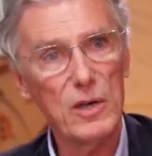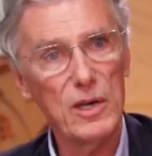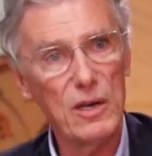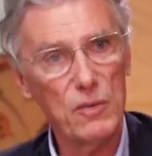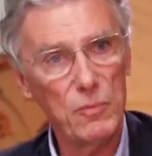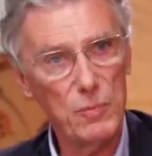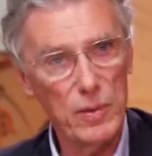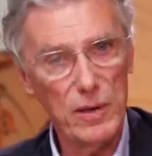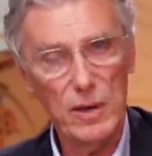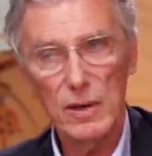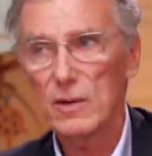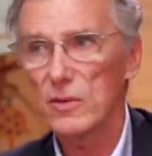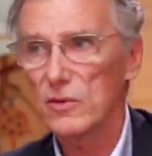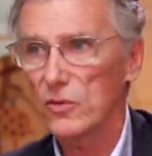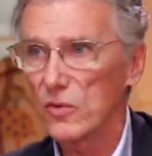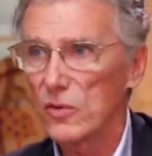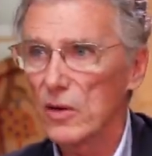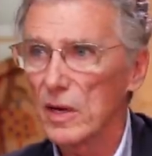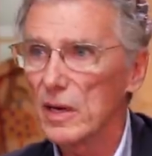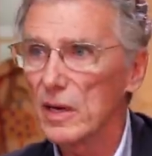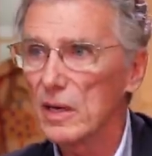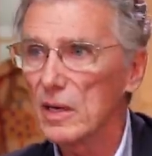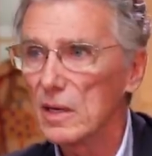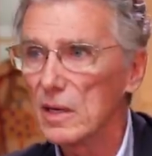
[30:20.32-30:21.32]
We'd have parents'
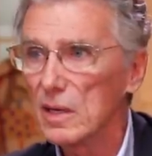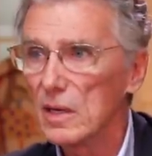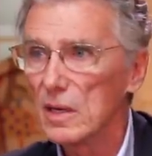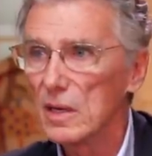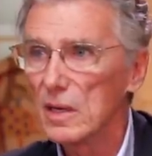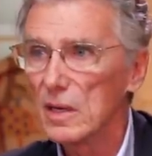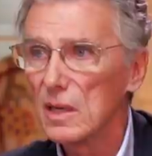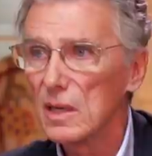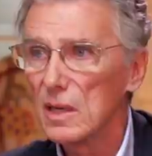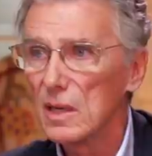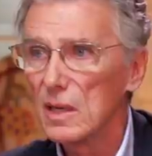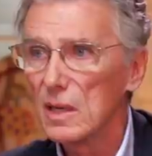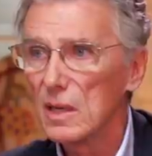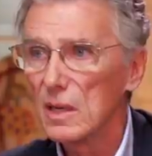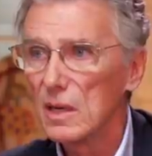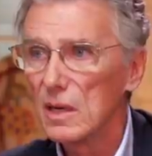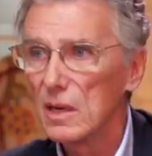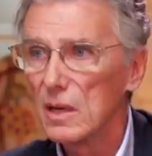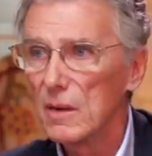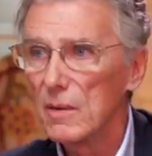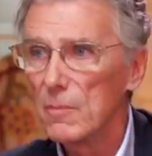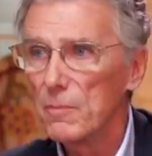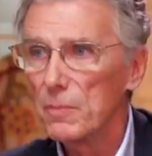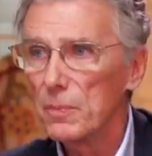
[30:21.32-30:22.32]
night.
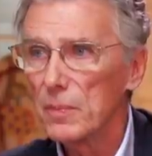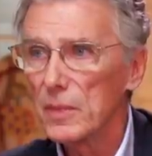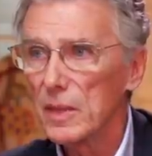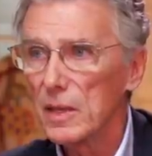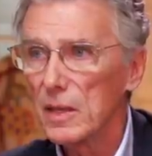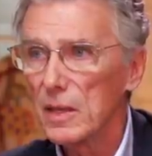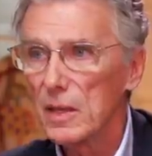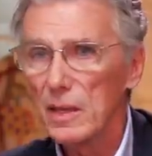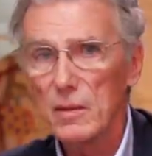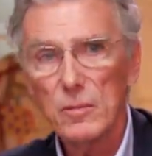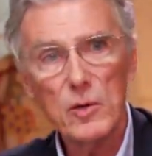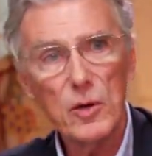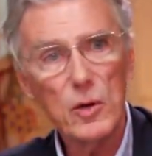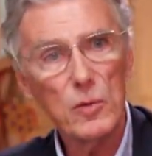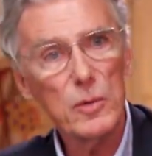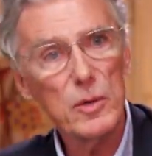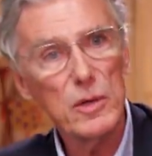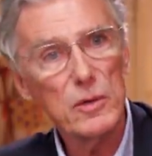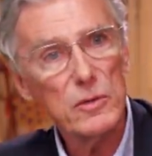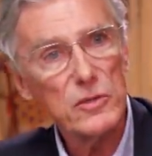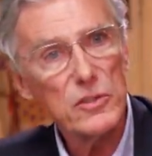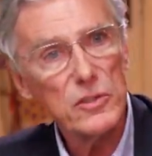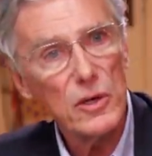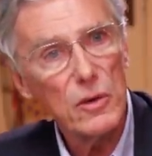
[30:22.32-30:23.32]
And
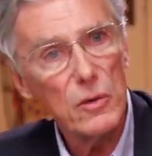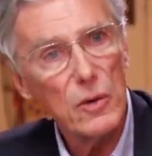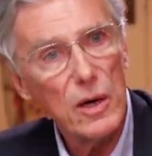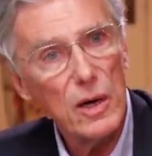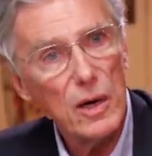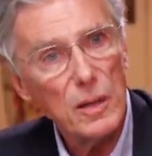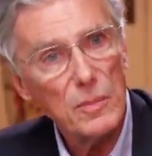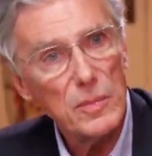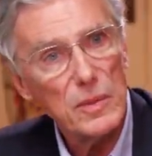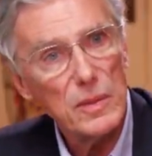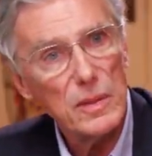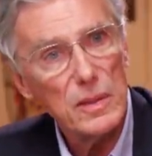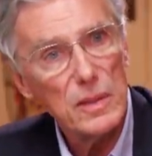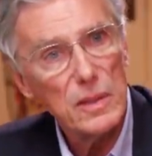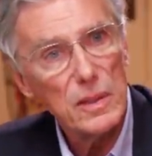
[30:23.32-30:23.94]
nobody would show up.